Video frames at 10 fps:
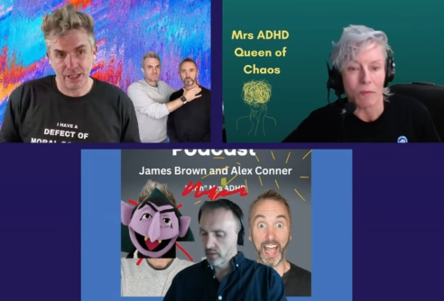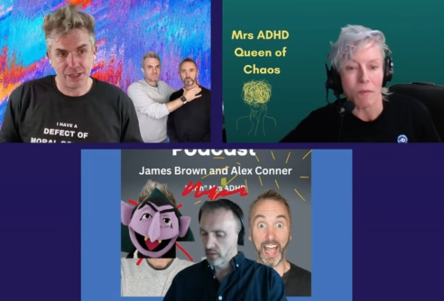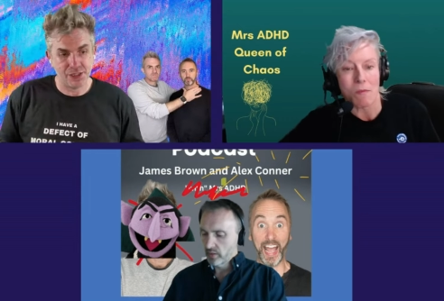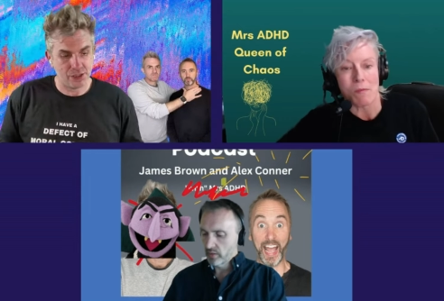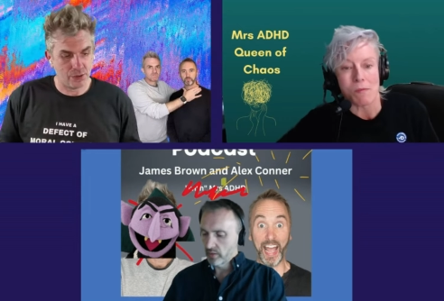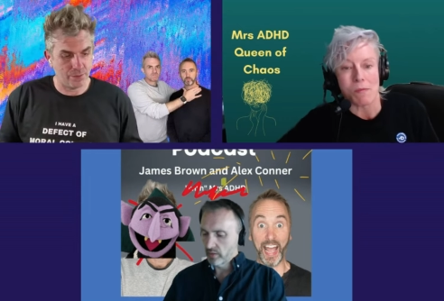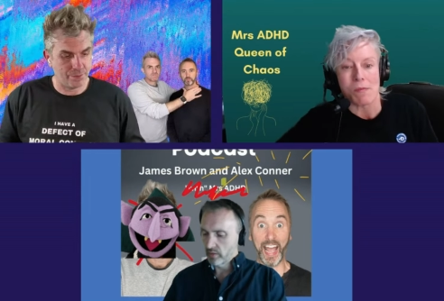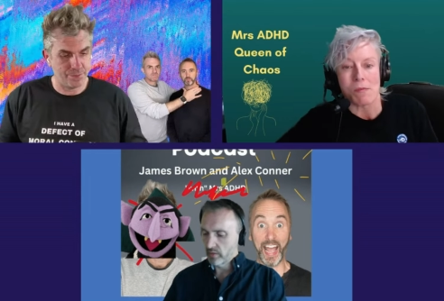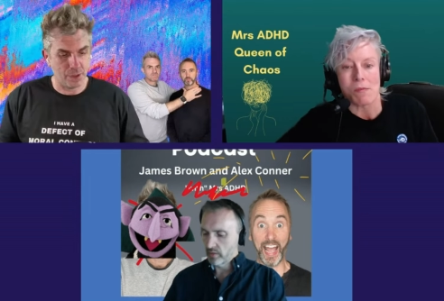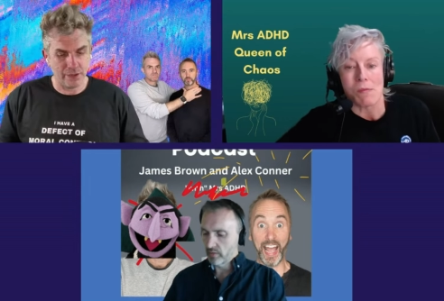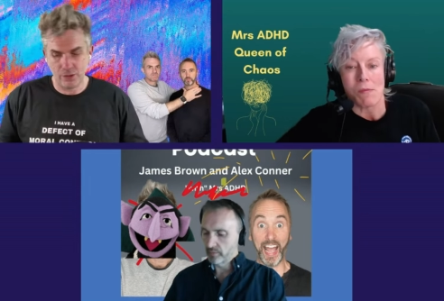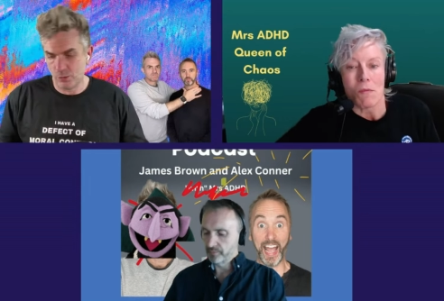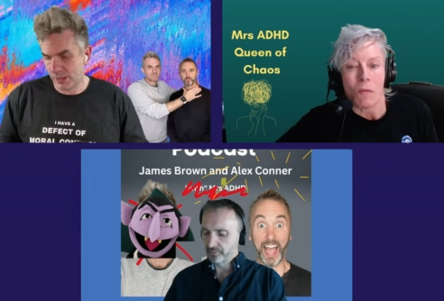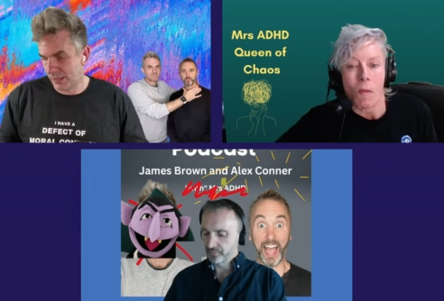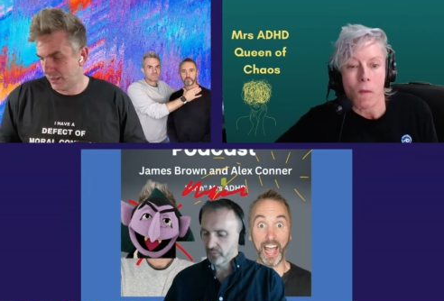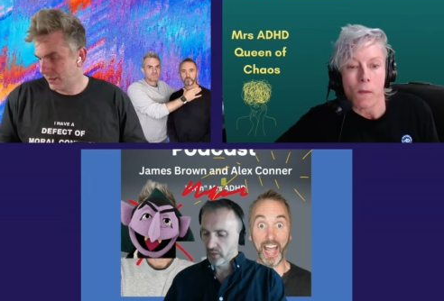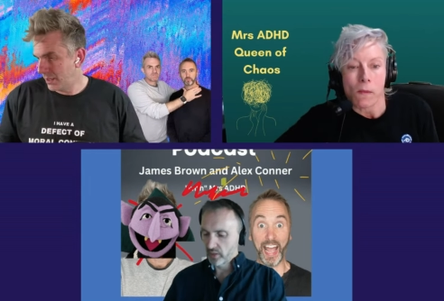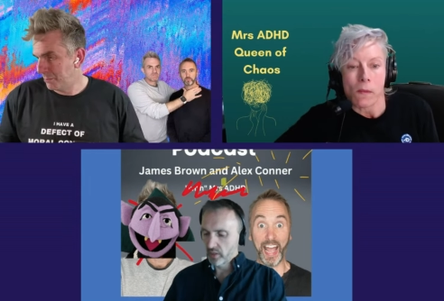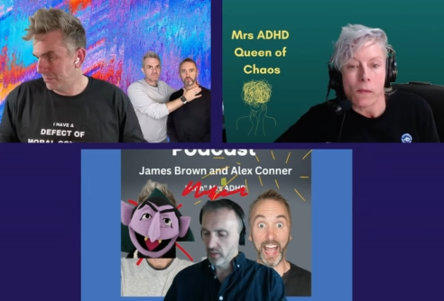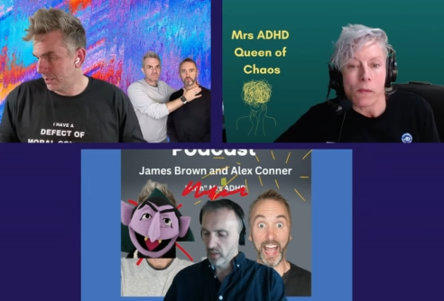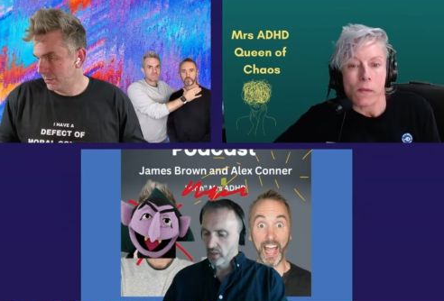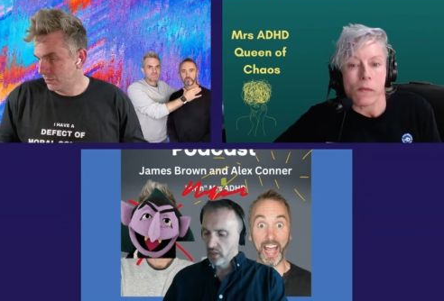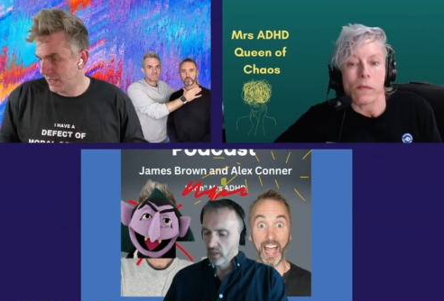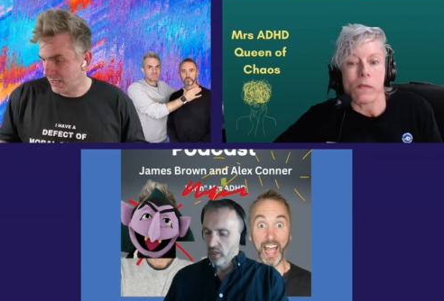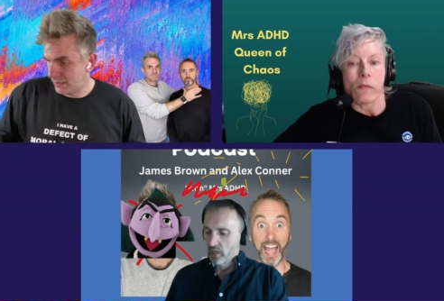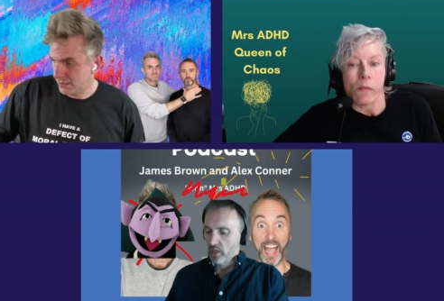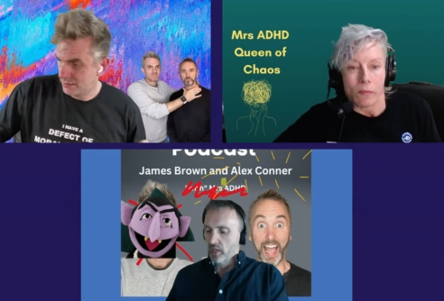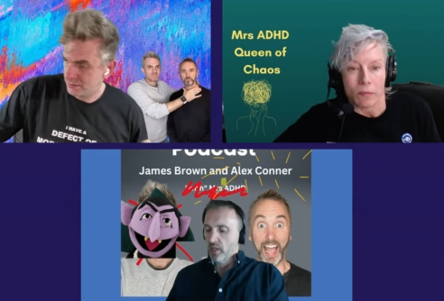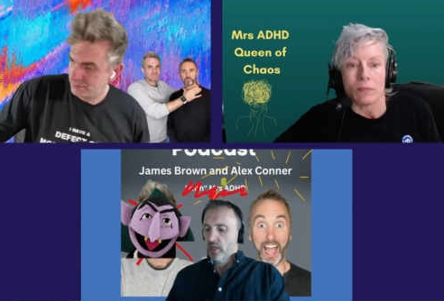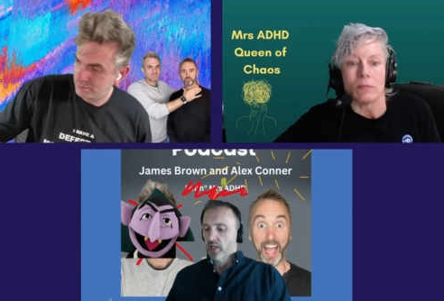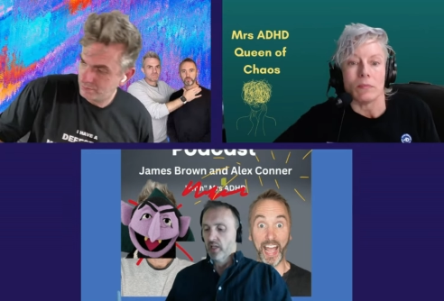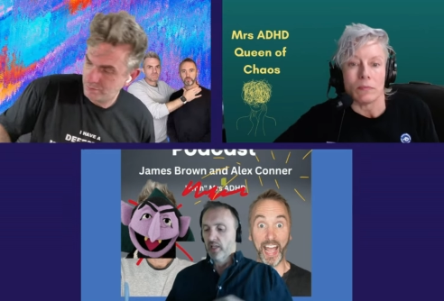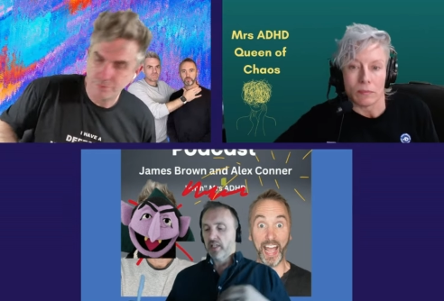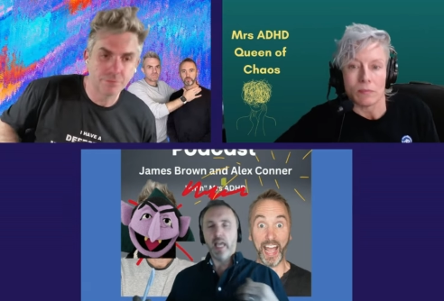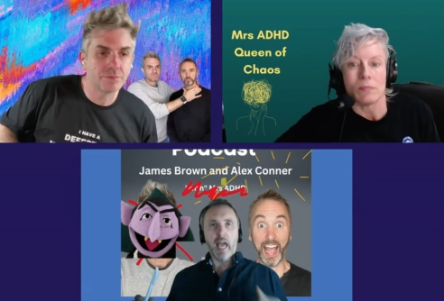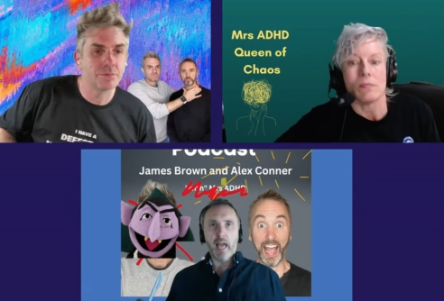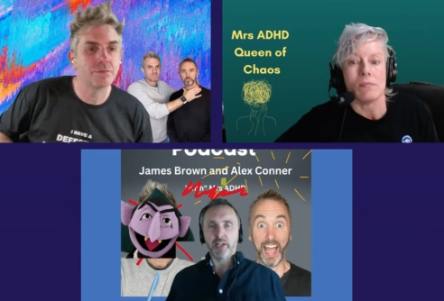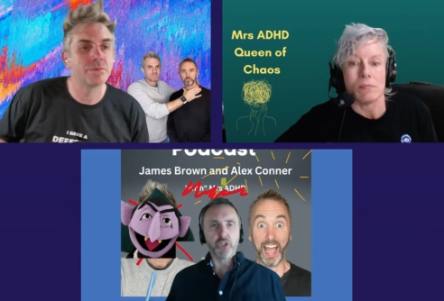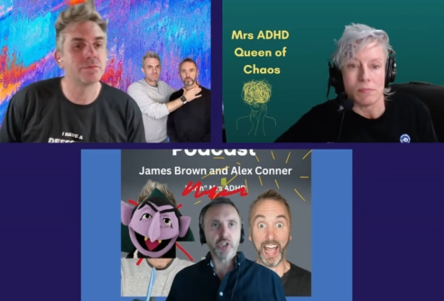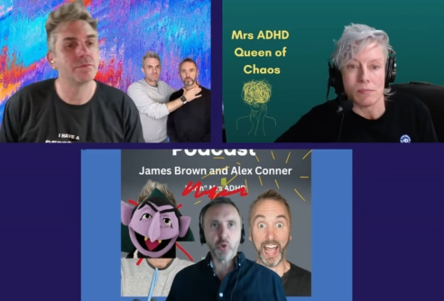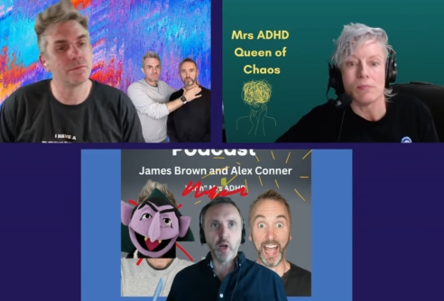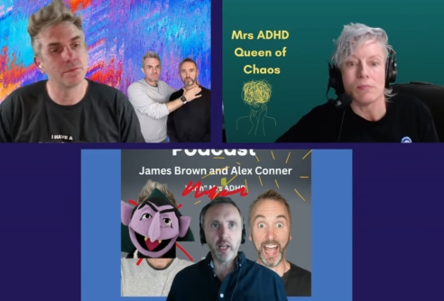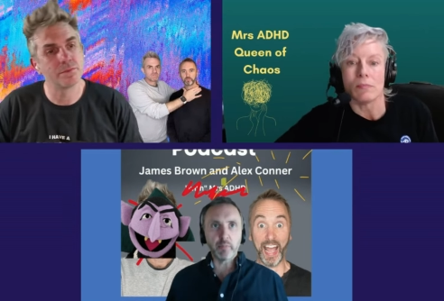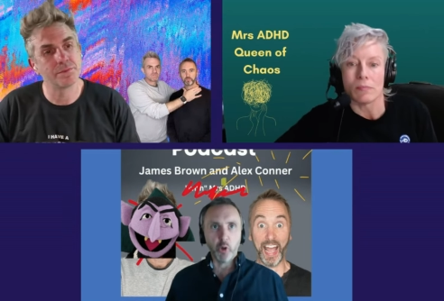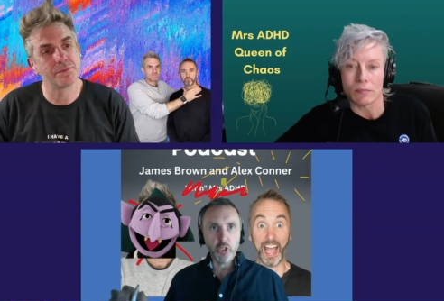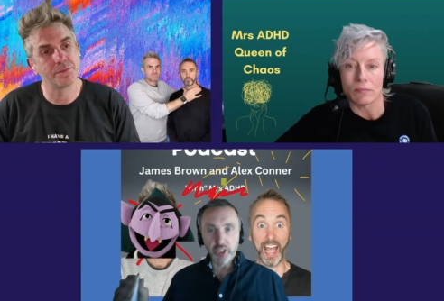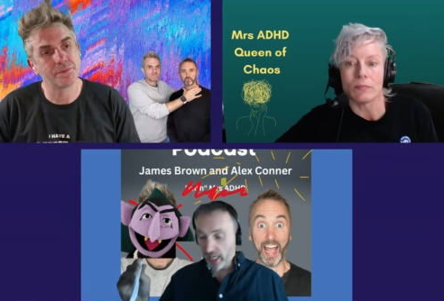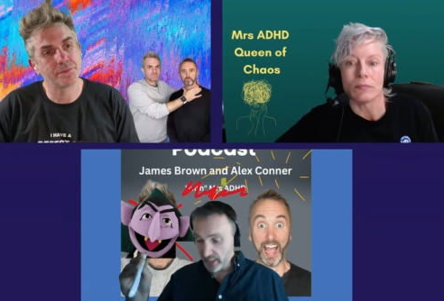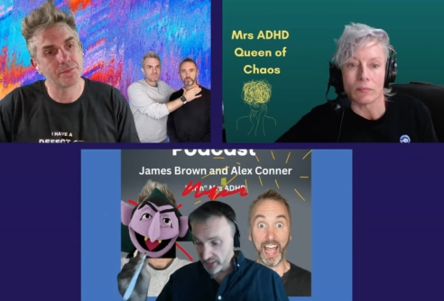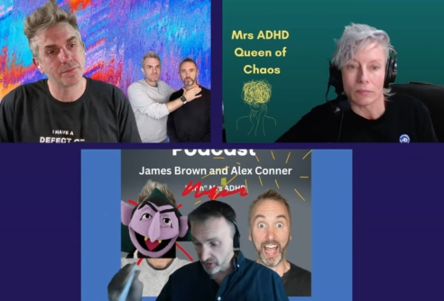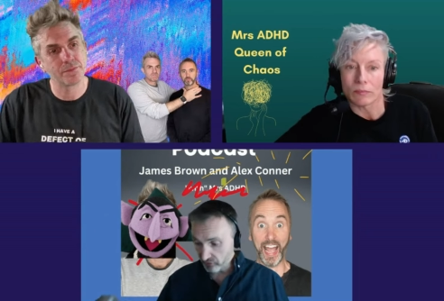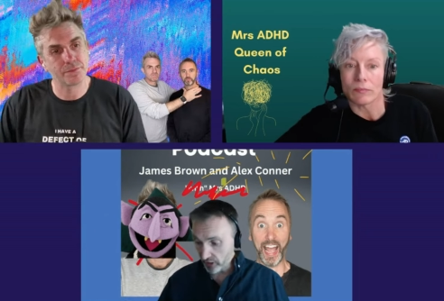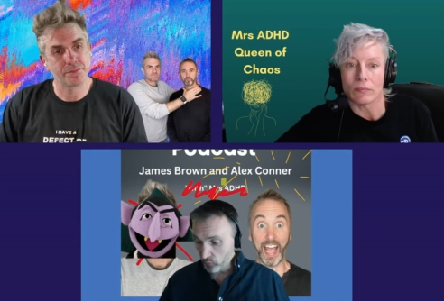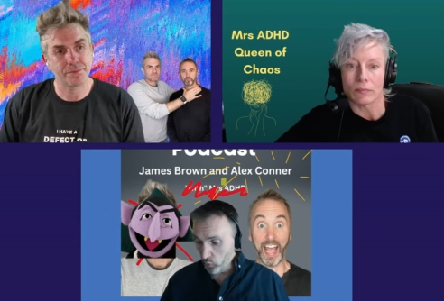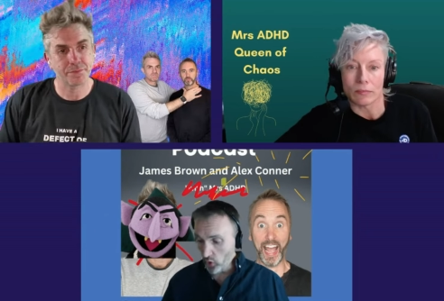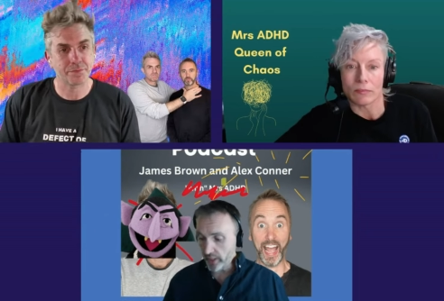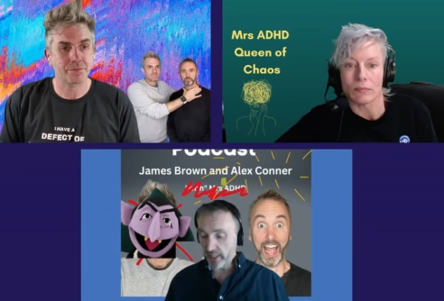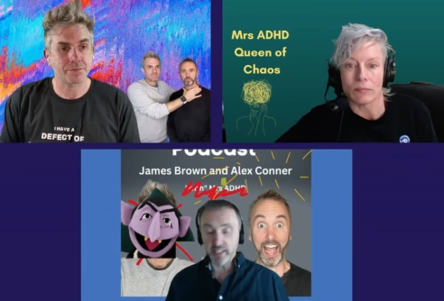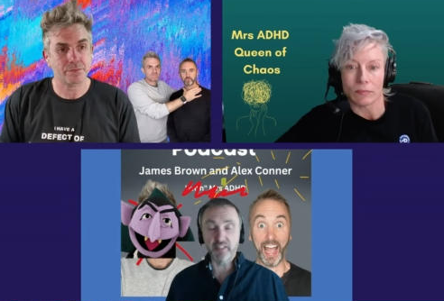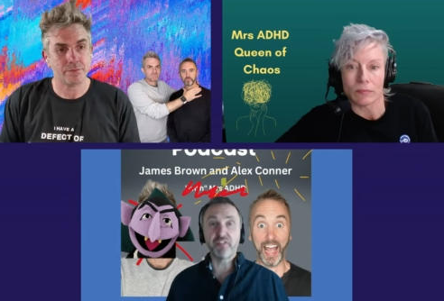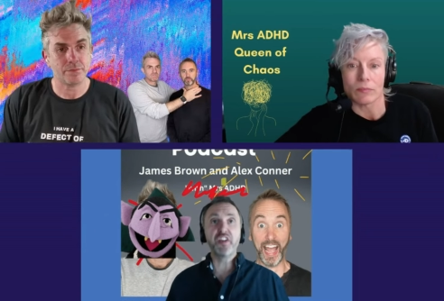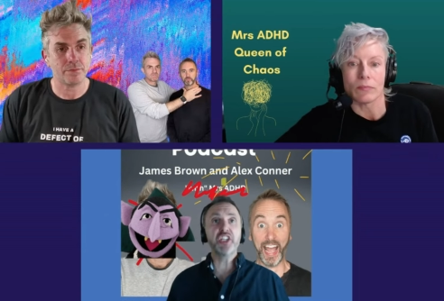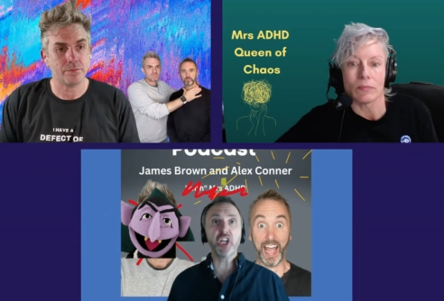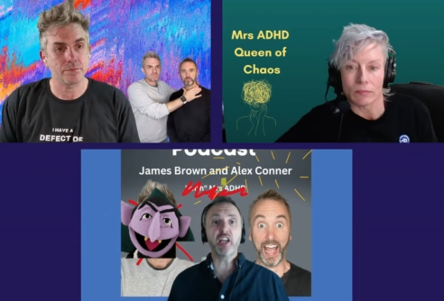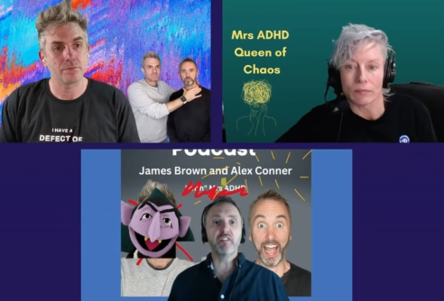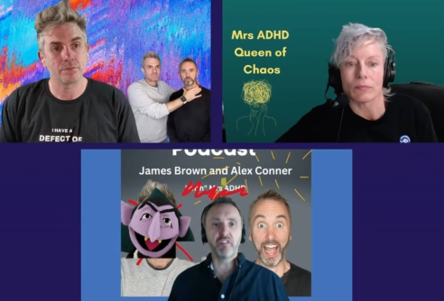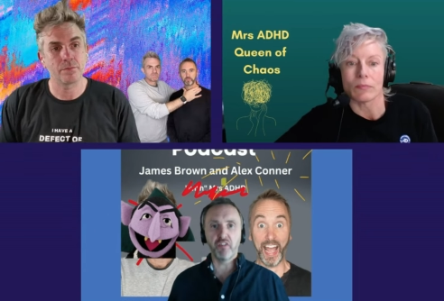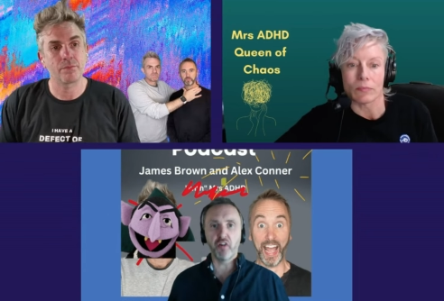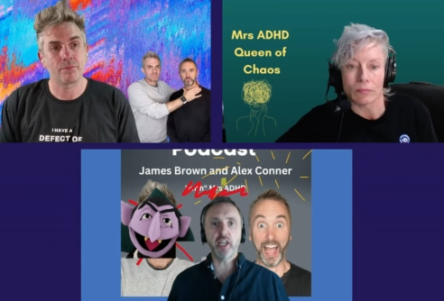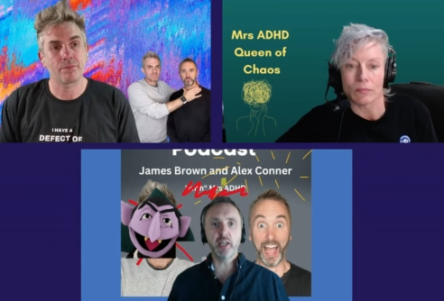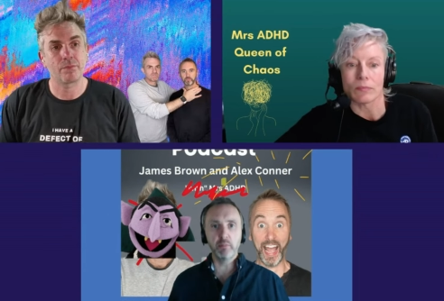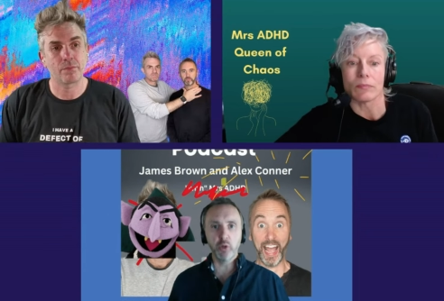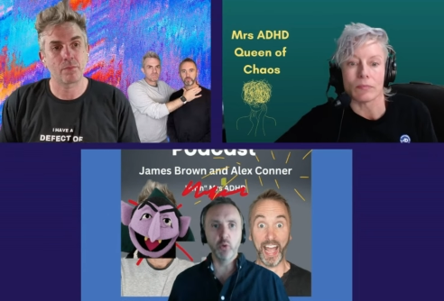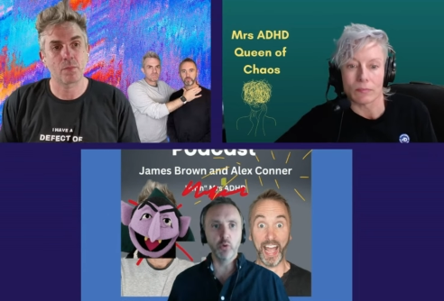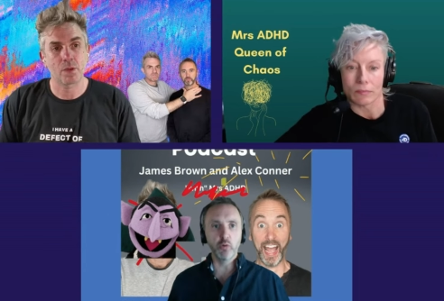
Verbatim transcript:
Speaker 1: engaged. So fire away, balloon head.
Speaker 2: Yeah, just quick punchy answers, really. One is fidget and fucking